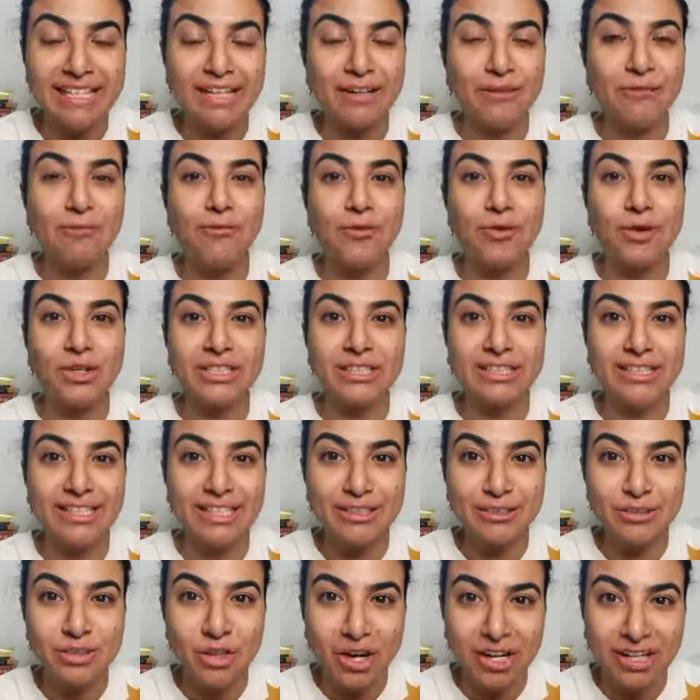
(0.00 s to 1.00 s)
And of course,
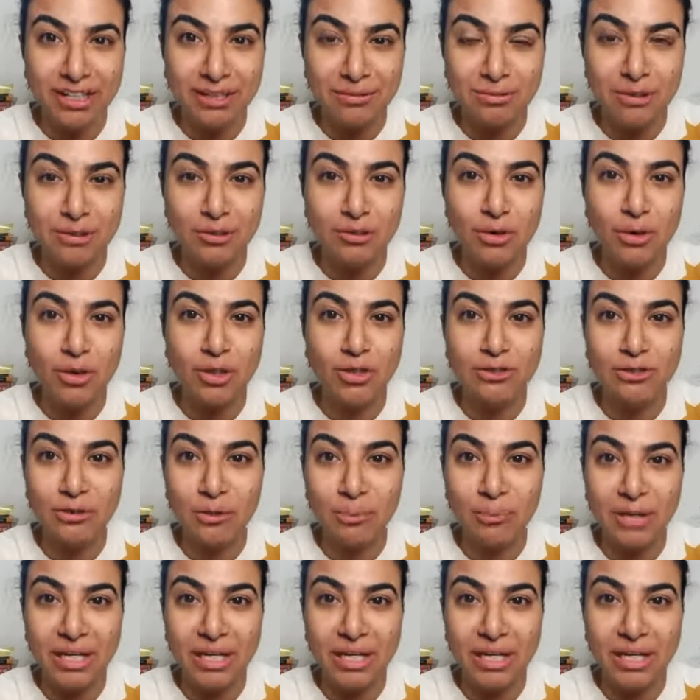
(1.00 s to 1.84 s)
he's not able to also